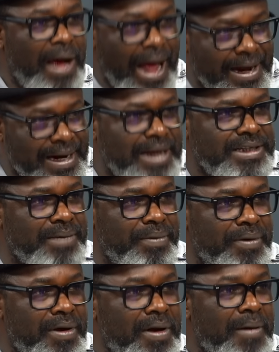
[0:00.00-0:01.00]
accountable,
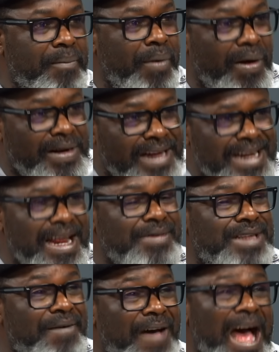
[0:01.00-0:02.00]
but they
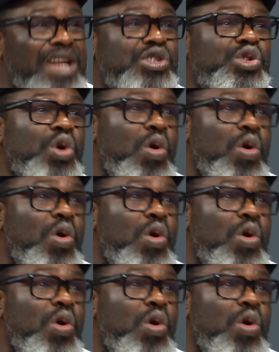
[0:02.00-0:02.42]
themselves are so